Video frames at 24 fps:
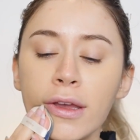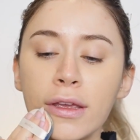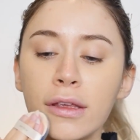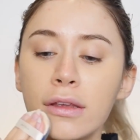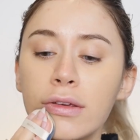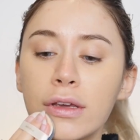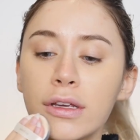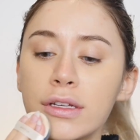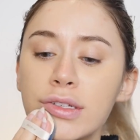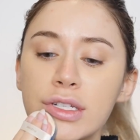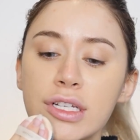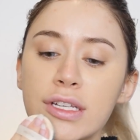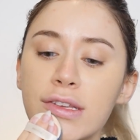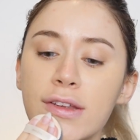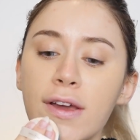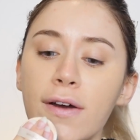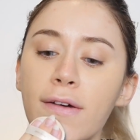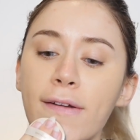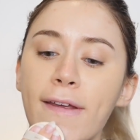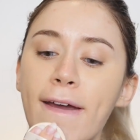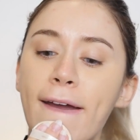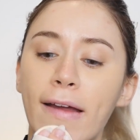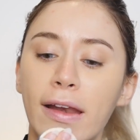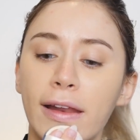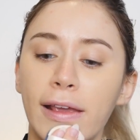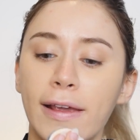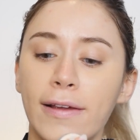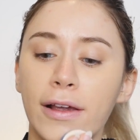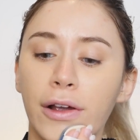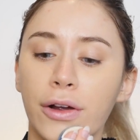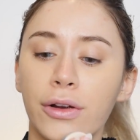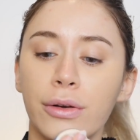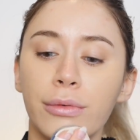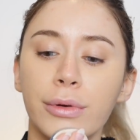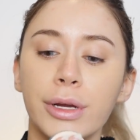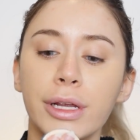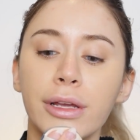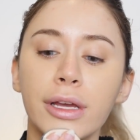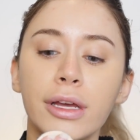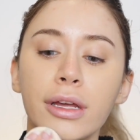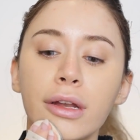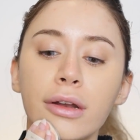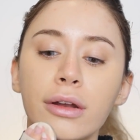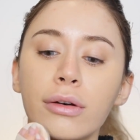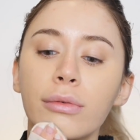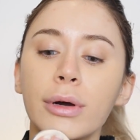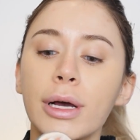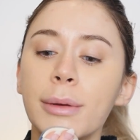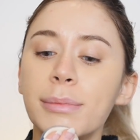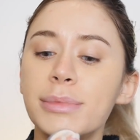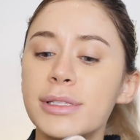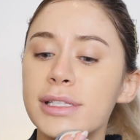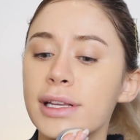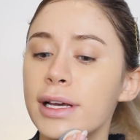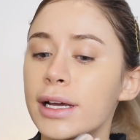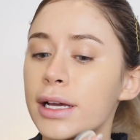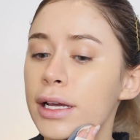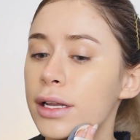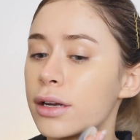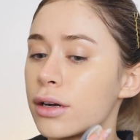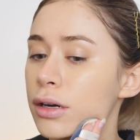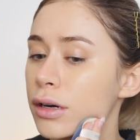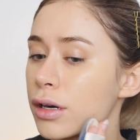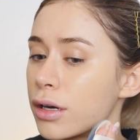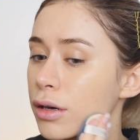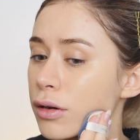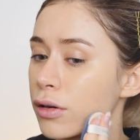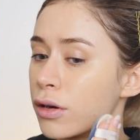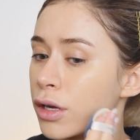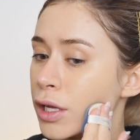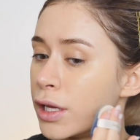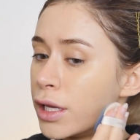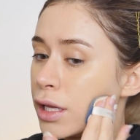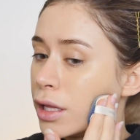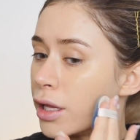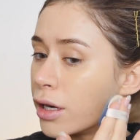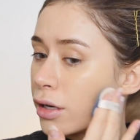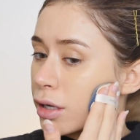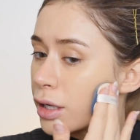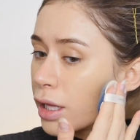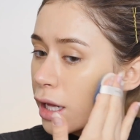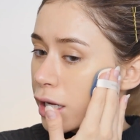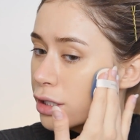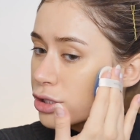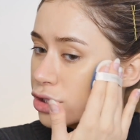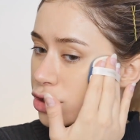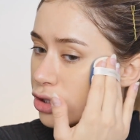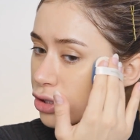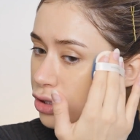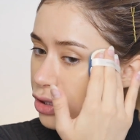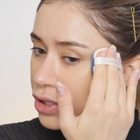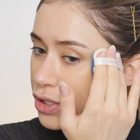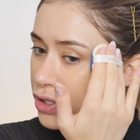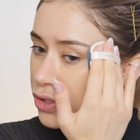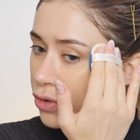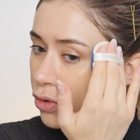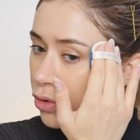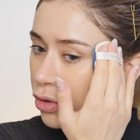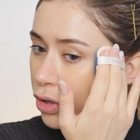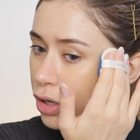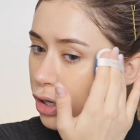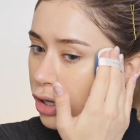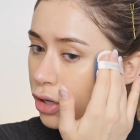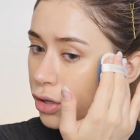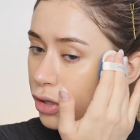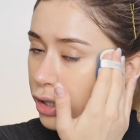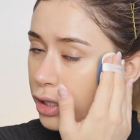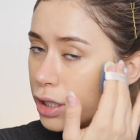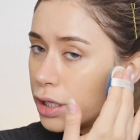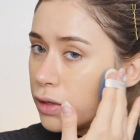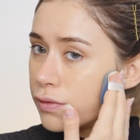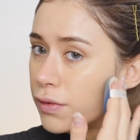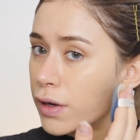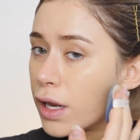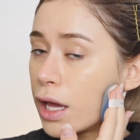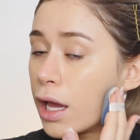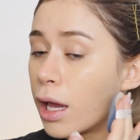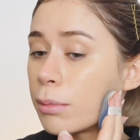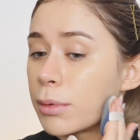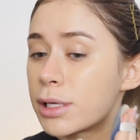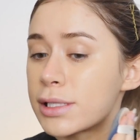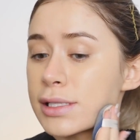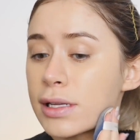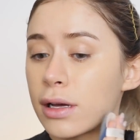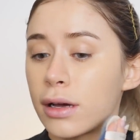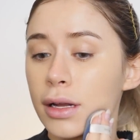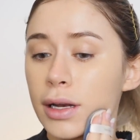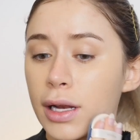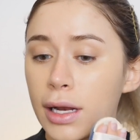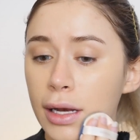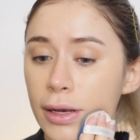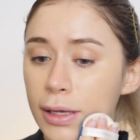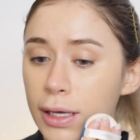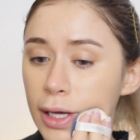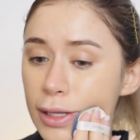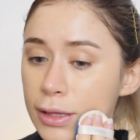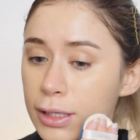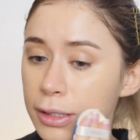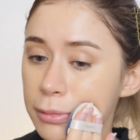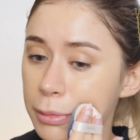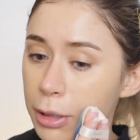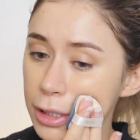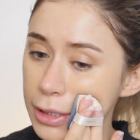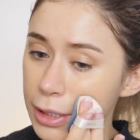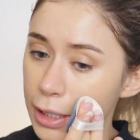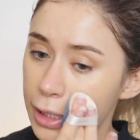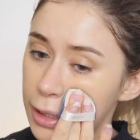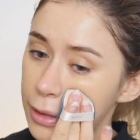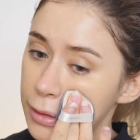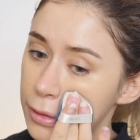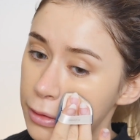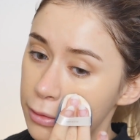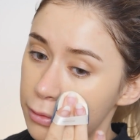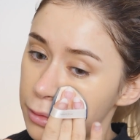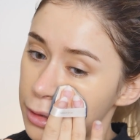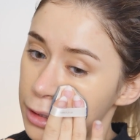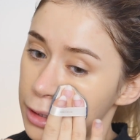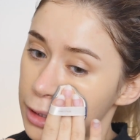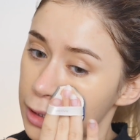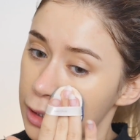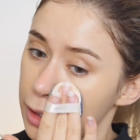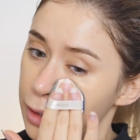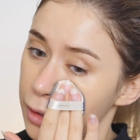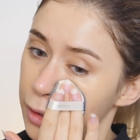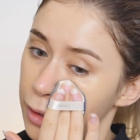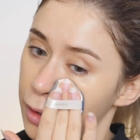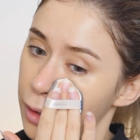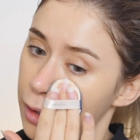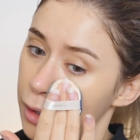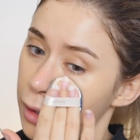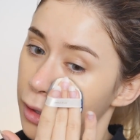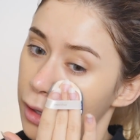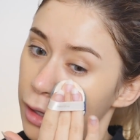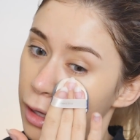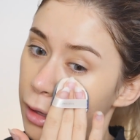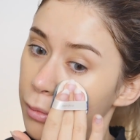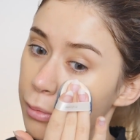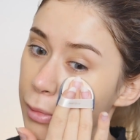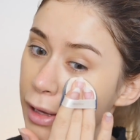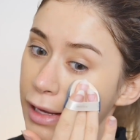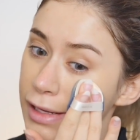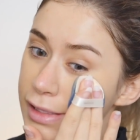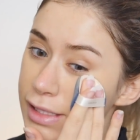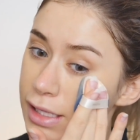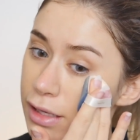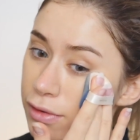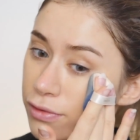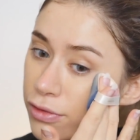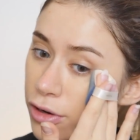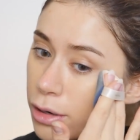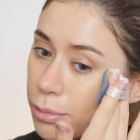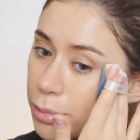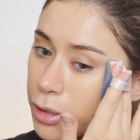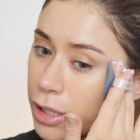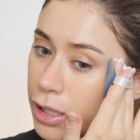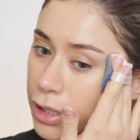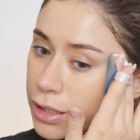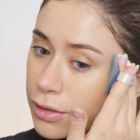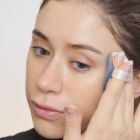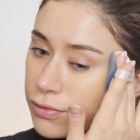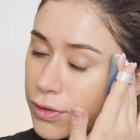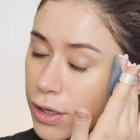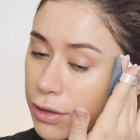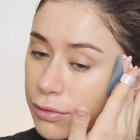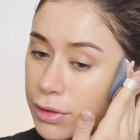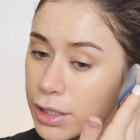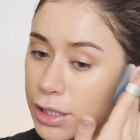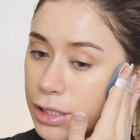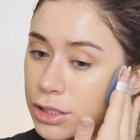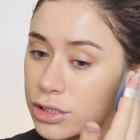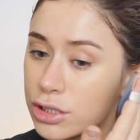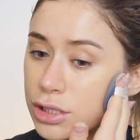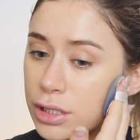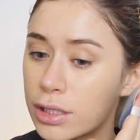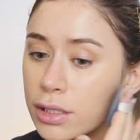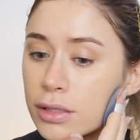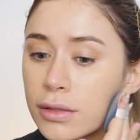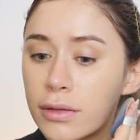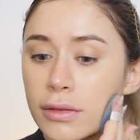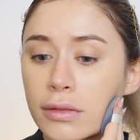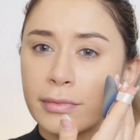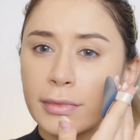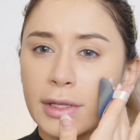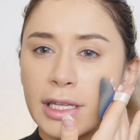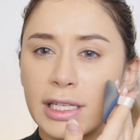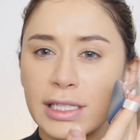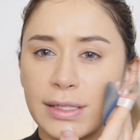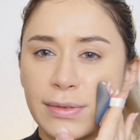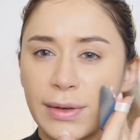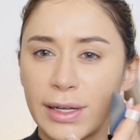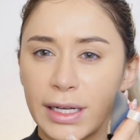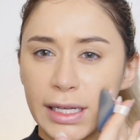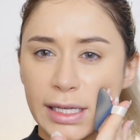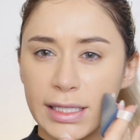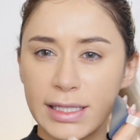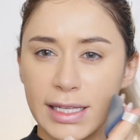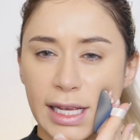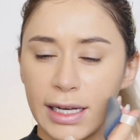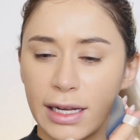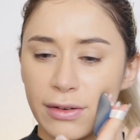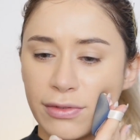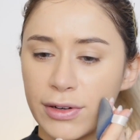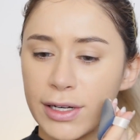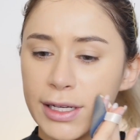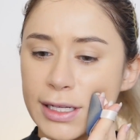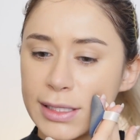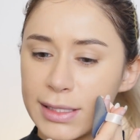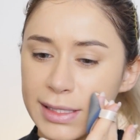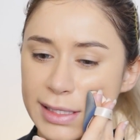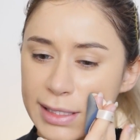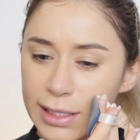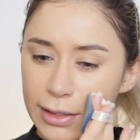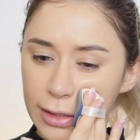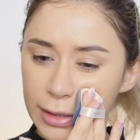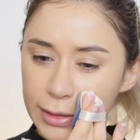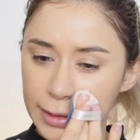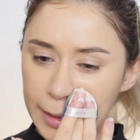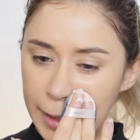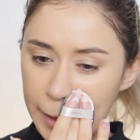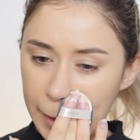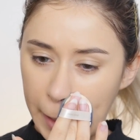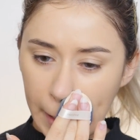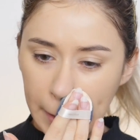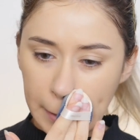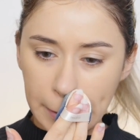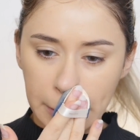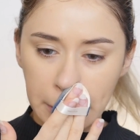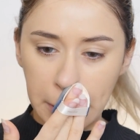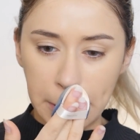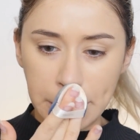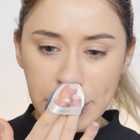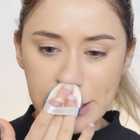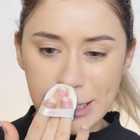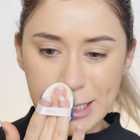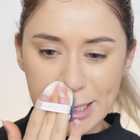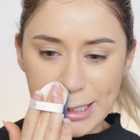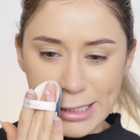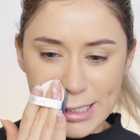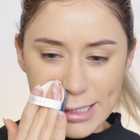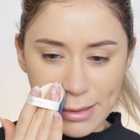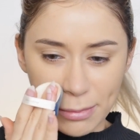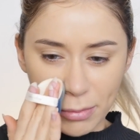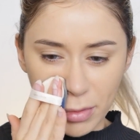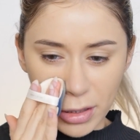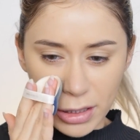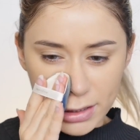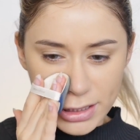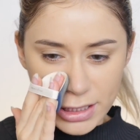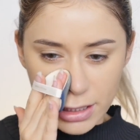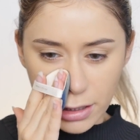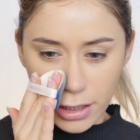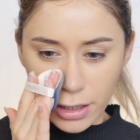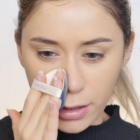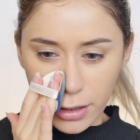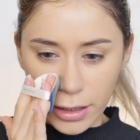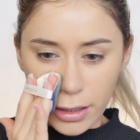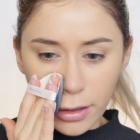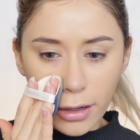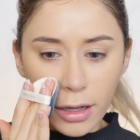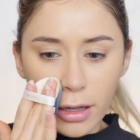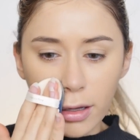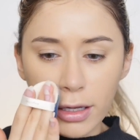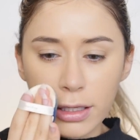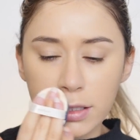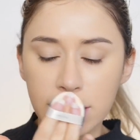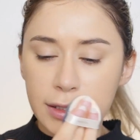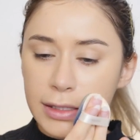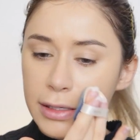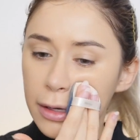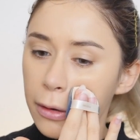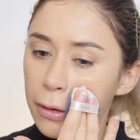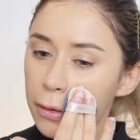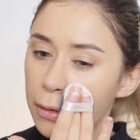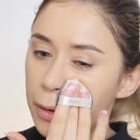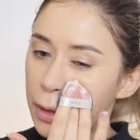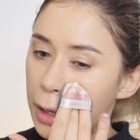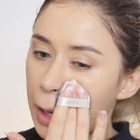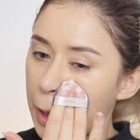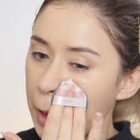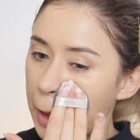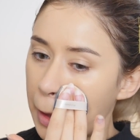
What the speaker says: You can just go to any Korean website or international store or even Amazon and get them on there. They're really amazing for applying foundation. It's funny because I never considered that I looked similar to her at all, so